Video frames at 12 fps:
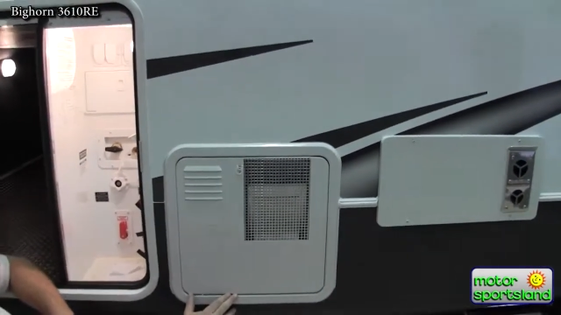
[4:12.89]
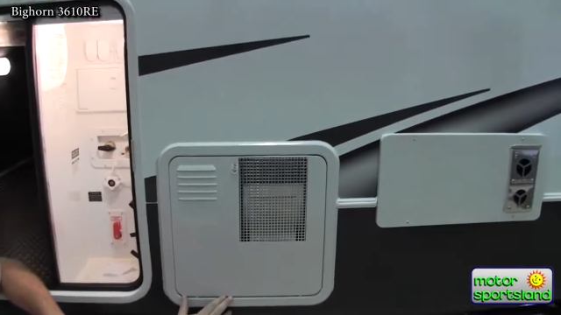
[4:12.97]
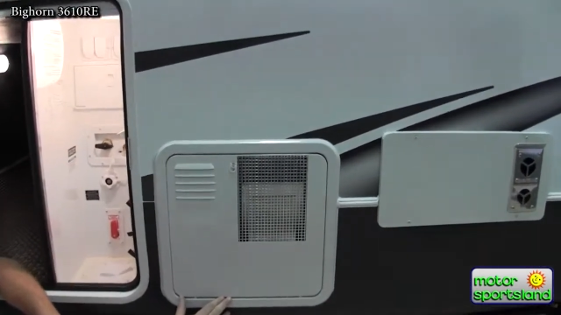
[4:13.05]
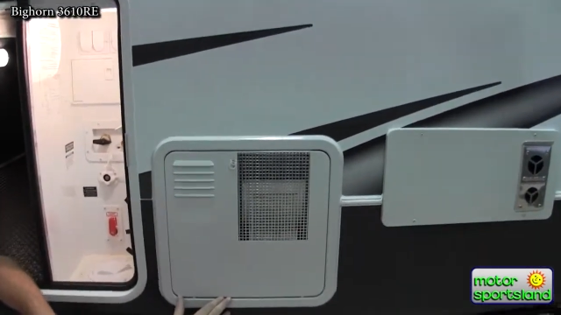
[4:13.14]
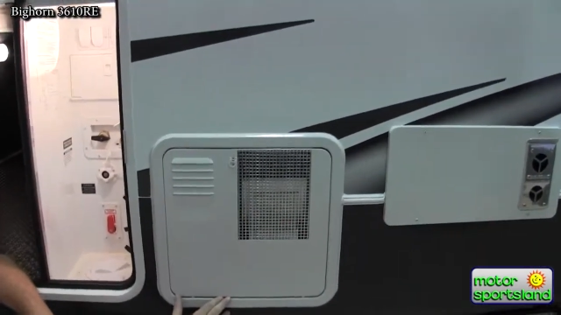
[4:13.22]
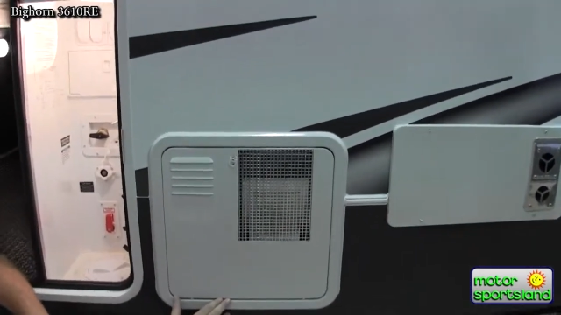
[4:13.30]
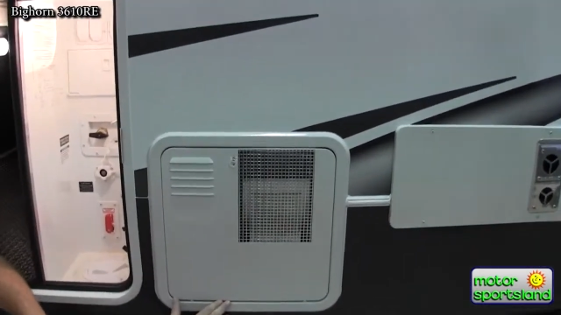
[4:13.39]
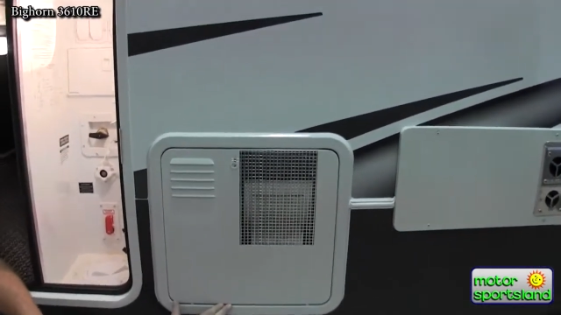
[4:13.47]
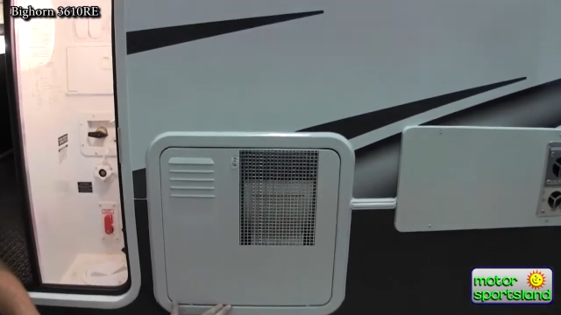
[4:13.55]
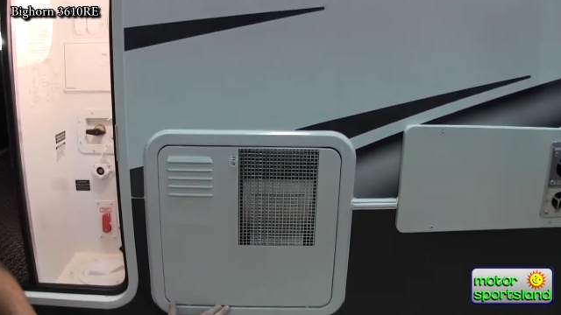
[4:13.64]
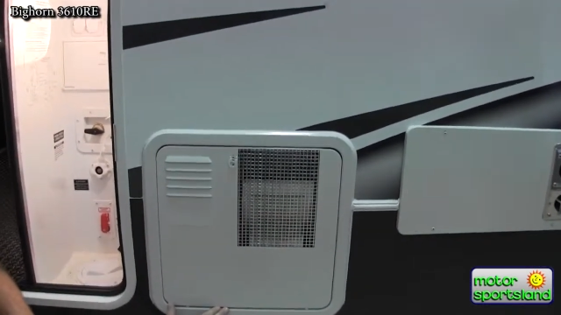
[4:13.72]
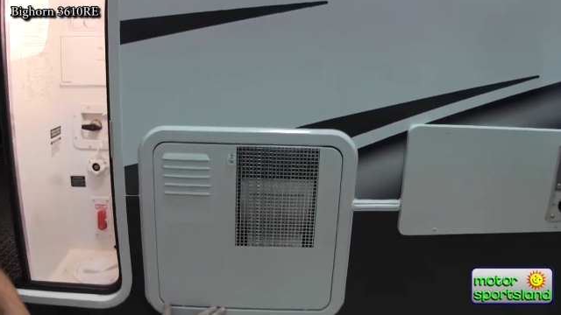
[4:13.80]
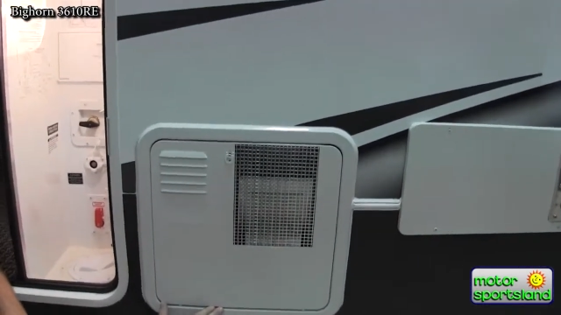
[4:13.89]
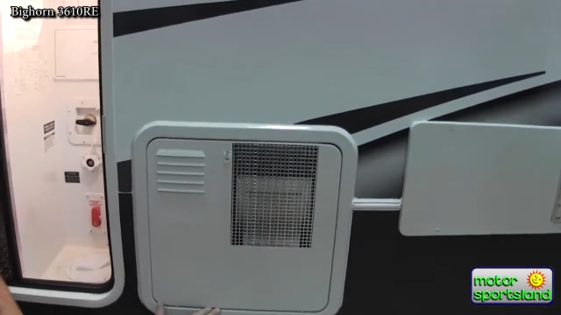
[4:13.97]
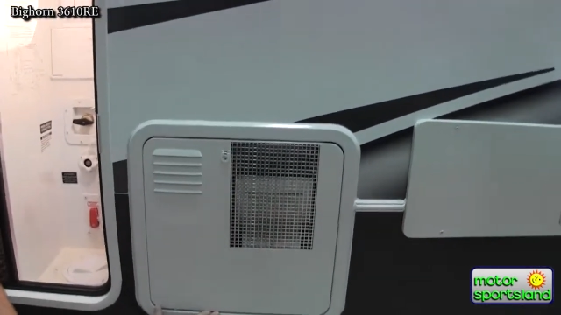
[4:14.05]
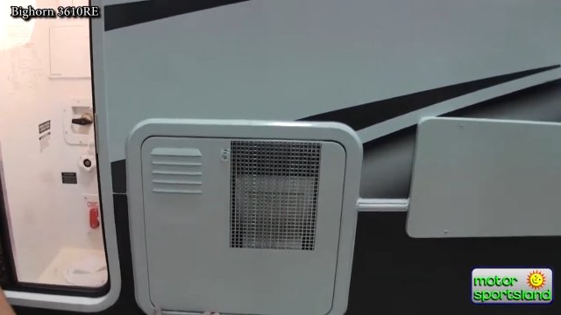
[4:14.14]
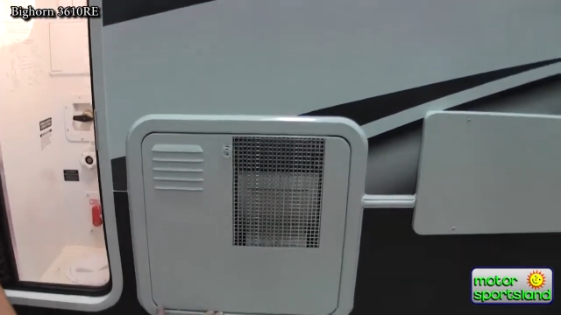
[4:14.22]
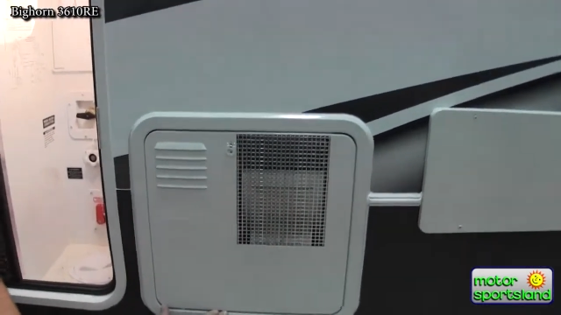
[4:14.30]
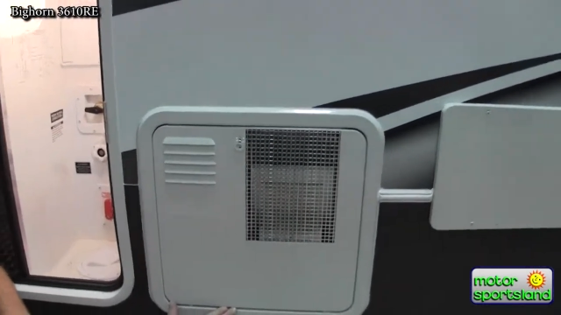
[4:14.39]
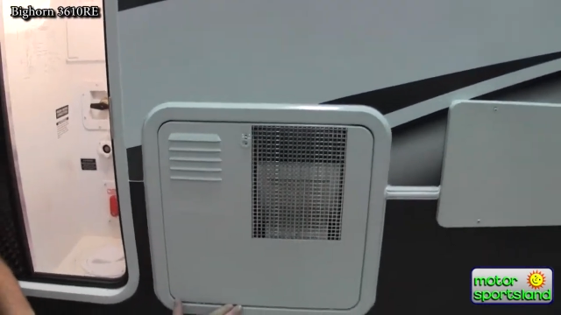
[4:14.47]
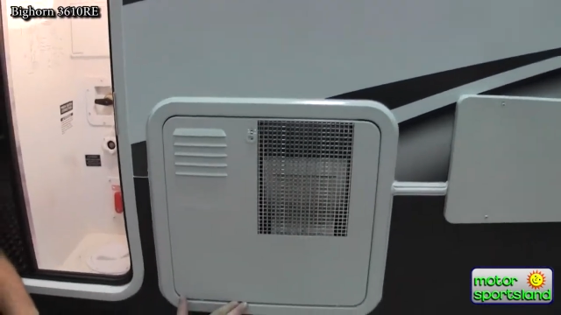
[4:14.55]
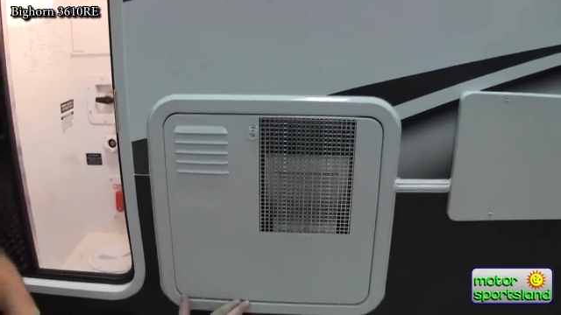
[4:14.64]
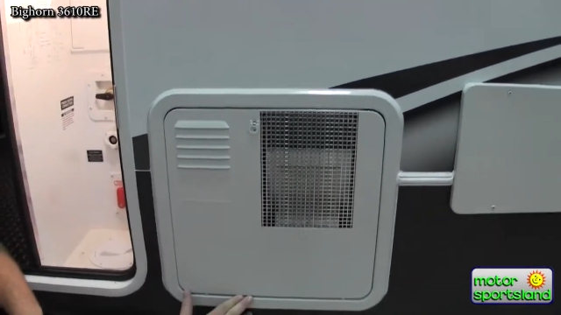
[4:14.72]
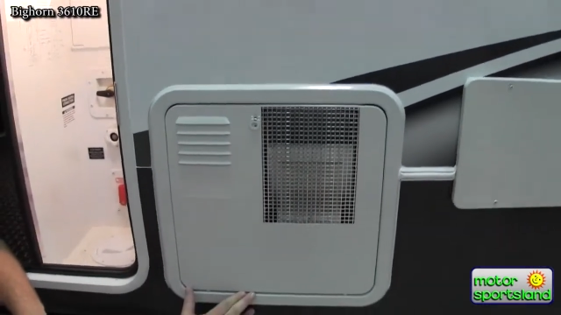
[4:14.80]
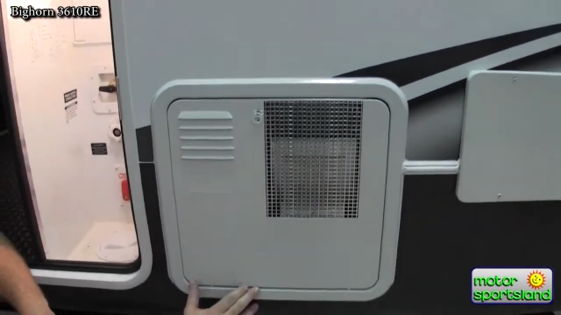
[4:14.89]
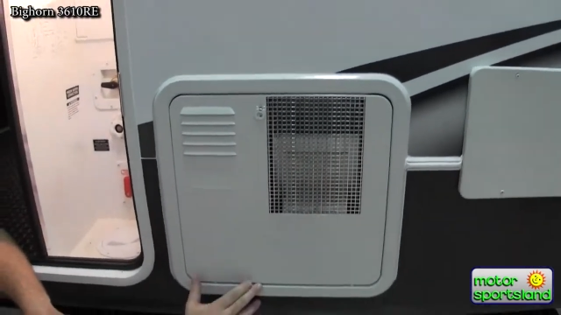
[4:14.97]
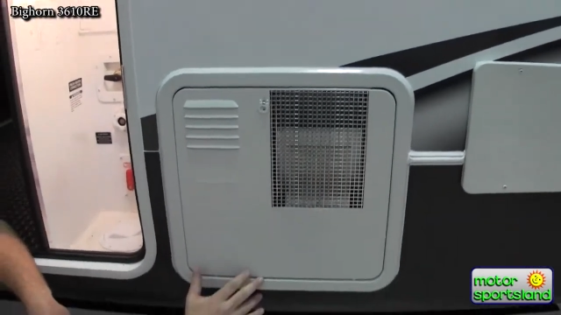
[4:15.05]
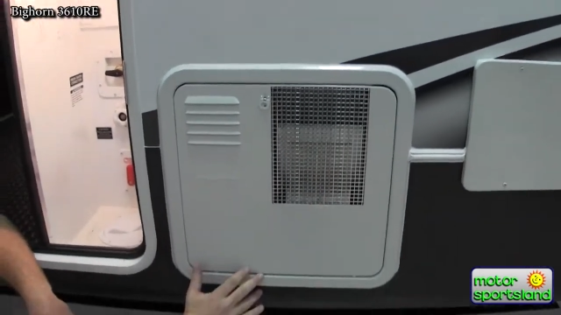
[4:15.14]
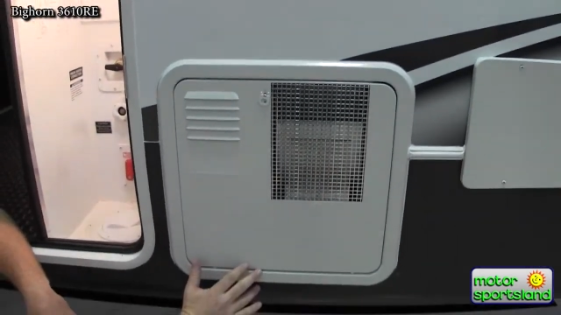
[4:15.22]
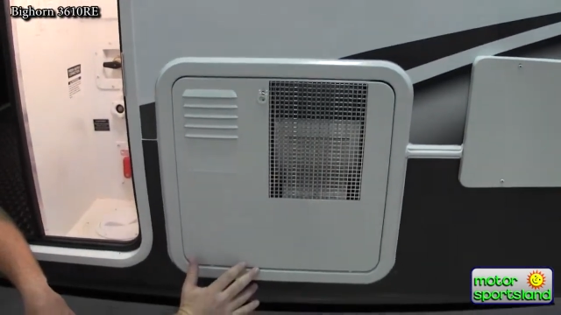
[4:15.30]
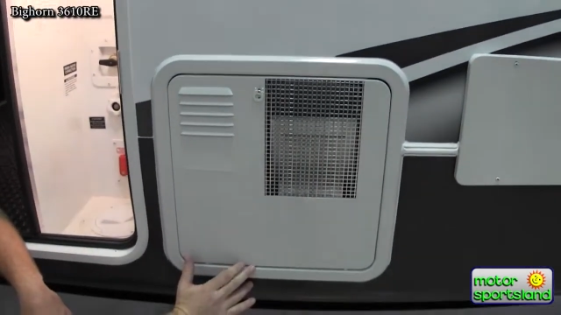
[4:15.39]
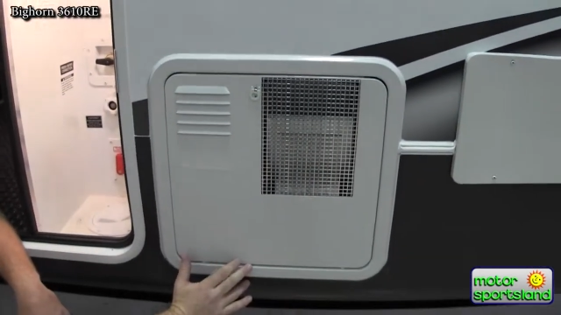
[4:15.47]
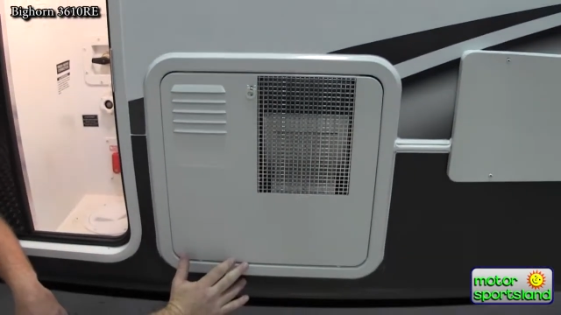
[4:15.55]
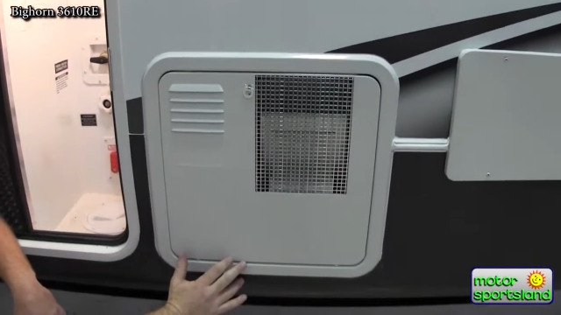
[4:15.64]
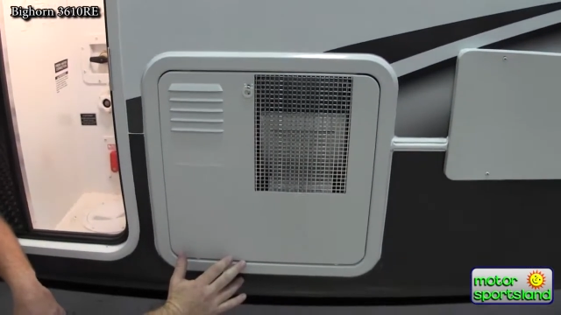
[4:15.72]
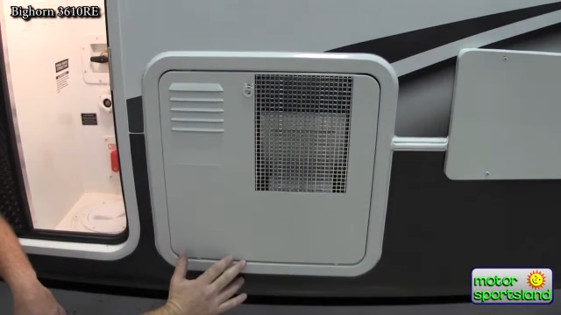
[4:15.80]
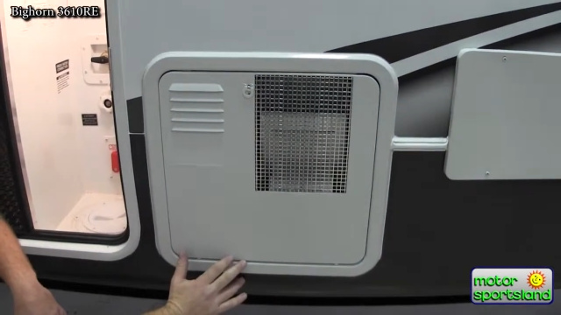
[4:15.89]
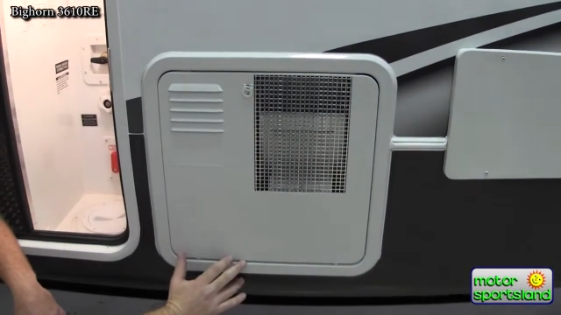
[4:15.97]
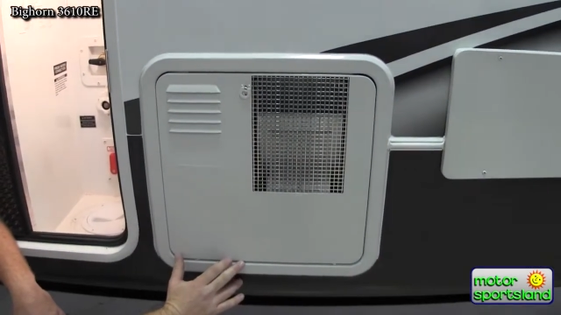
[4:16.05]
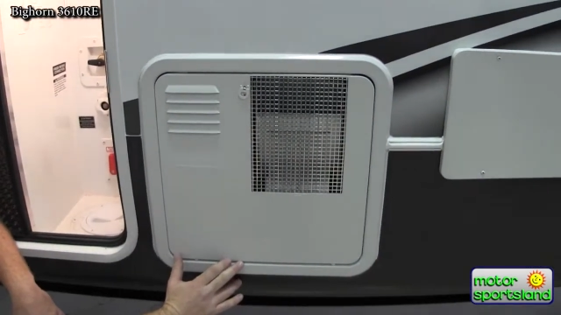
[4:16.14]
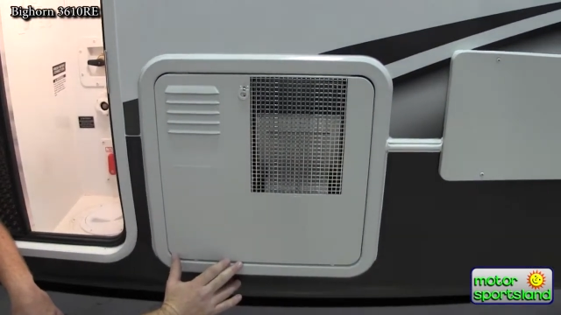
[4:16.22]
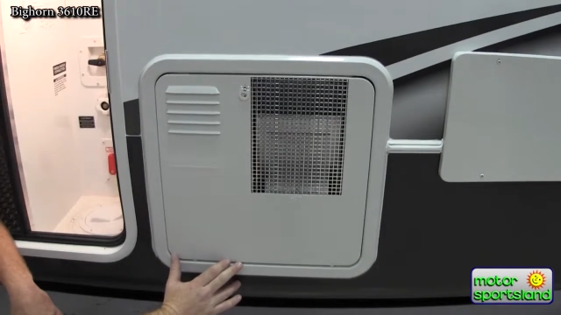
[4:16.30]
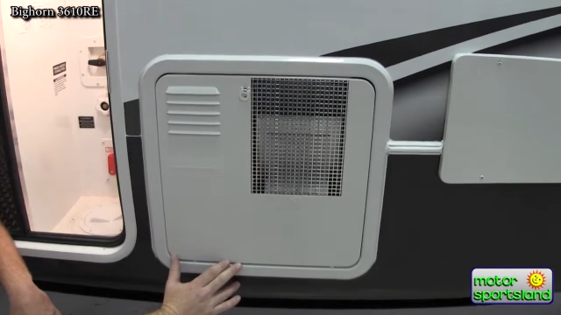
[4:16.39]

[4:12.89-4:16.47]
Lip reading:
[unreadable: no face in view]